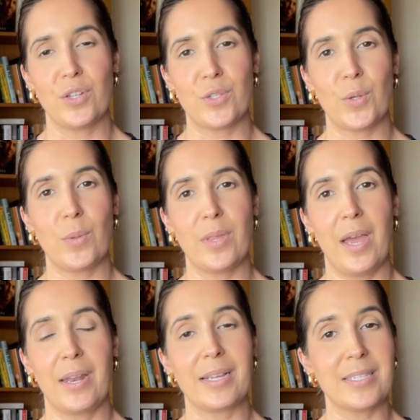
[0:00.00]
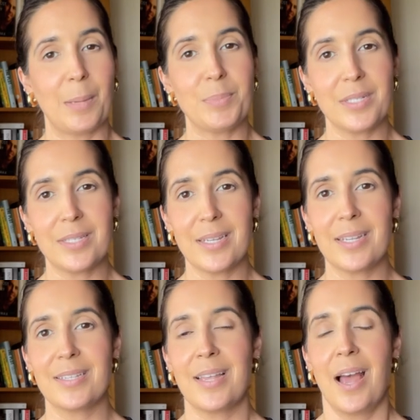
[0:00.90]
so that
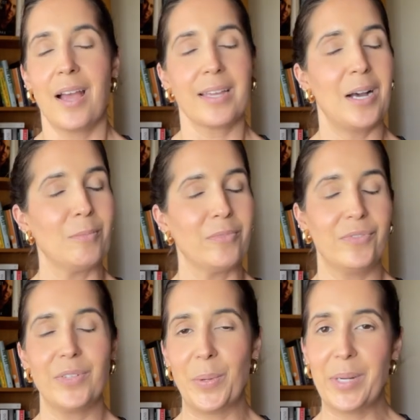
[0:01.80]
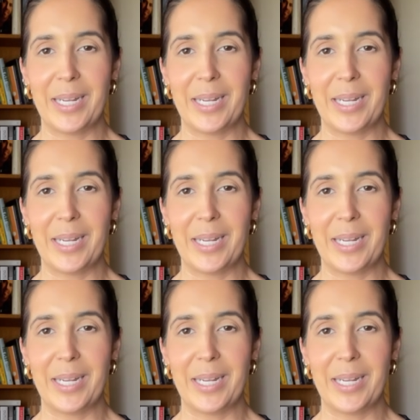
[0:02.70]
acceptances come flowing